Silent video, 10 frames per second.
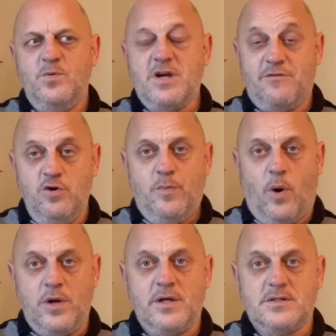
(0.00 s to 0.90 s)
was a few
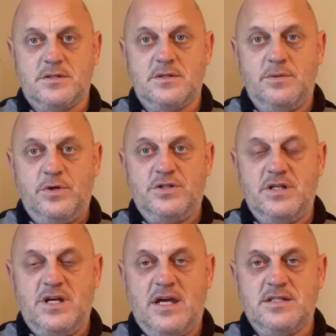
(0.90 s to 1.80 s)
pointers that would
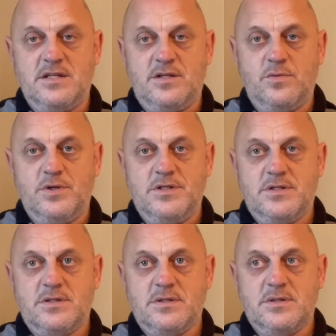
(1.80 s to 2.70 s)
suggest that it
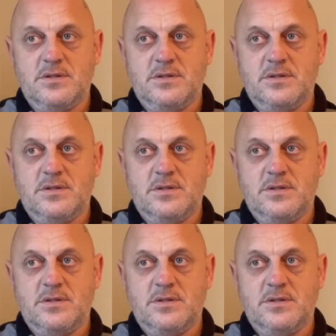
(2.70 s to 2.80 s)
was